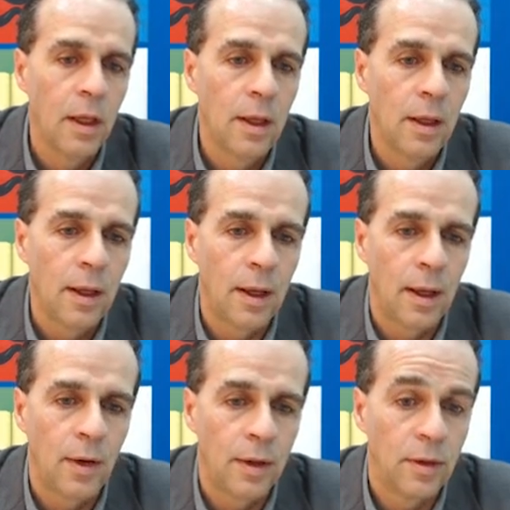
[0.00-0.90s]

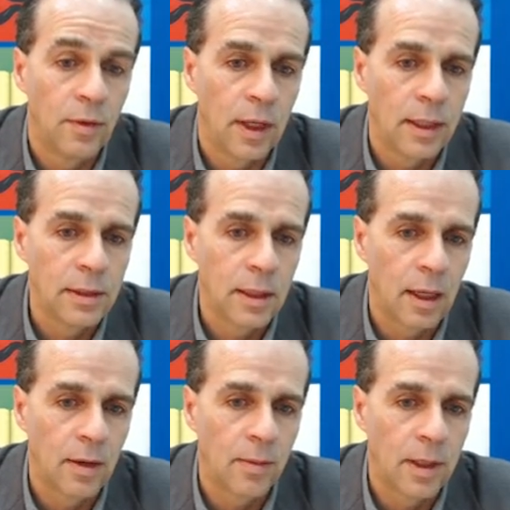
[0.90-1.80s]
on the right
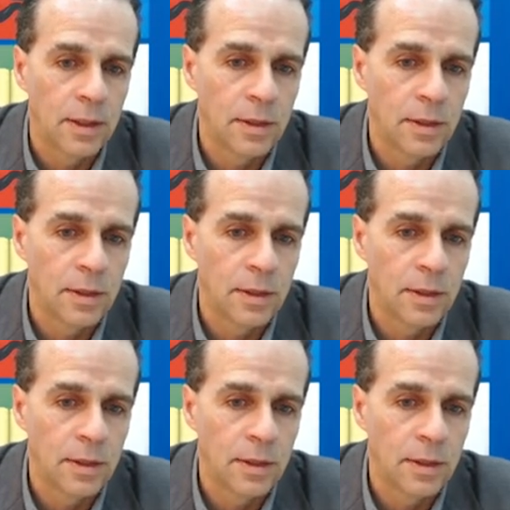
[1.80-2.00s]
how much